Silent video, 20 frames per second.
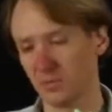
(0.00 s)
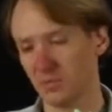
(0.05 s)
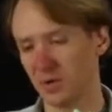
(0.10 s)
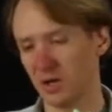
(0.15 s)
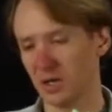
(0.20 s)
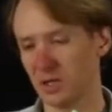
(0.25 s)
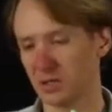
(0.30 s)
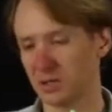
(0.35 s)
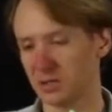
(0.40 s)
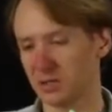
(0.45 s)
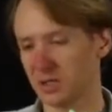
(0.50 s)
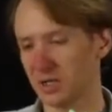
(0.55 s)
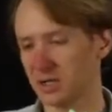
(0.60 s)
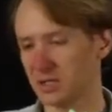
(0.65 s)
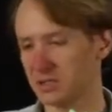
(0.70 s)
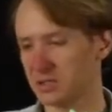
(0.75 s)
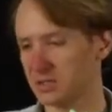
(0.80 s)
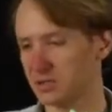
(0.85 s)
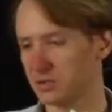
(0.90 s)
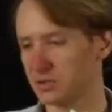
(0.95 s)
But 10
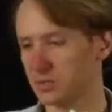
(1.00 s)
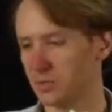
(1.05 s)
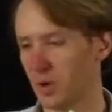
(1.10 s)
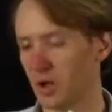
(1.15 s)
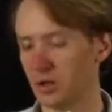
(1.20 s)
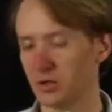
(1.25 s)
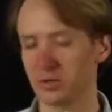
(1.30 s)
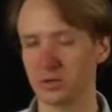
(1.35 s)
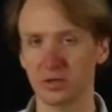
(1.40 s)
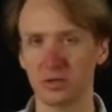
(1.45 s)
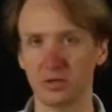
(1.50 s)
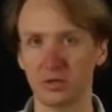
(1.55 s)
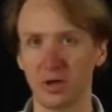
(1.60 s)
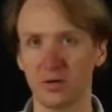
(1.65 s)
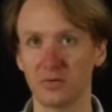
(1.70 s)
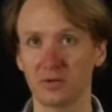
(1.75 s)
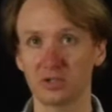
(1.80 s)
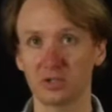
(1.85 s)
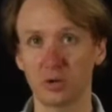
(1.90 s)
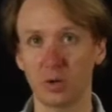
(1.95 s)
is still smaller than
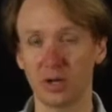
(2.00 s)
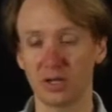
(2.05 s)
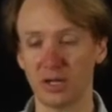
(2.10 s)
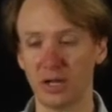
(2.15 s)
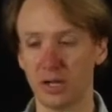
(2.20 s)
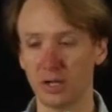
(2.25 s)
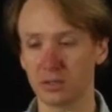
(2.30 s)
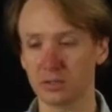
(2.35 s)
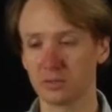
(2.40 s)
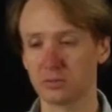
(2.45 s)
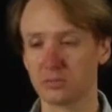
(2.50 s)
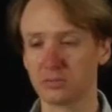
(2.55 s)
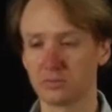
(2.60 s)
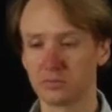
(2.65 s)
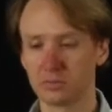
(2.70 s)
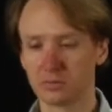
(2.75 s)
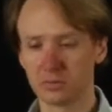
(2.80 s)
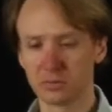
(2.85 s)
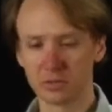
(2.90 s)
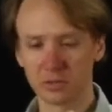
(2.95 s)
11, so I can't.
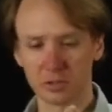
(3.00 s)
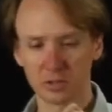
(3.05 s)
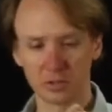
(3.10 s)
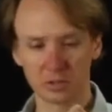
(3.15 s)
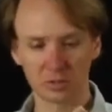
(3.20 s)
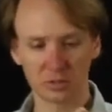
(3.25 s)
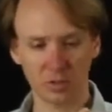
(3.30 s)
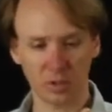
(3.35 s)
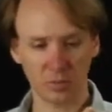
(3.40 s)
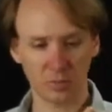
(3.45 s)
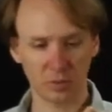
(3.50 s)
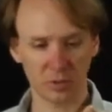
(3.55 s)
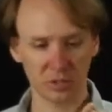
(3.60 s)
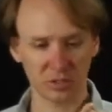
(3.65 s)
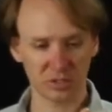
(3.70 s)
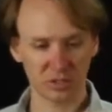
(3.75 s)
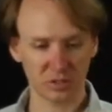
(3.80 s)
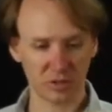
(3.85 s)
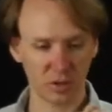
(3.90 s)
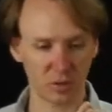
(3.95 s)
So I'll put a
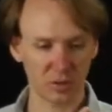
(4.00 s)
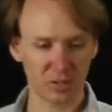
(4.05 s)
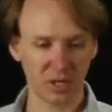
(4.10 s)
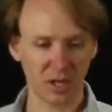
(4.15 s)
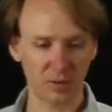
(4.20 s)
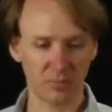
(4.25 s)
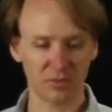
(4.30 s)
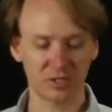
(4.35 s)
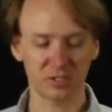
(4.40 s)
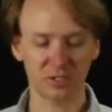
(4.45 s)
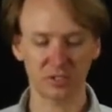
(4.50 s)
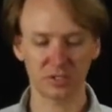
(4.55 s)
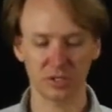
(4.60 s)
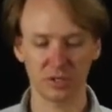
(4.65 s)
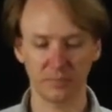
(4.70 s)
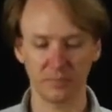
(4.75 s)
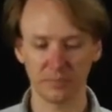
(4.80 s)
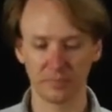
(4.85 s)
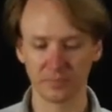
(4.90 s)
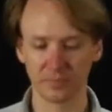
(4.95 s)
0 in that
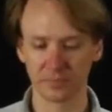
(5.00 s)
position.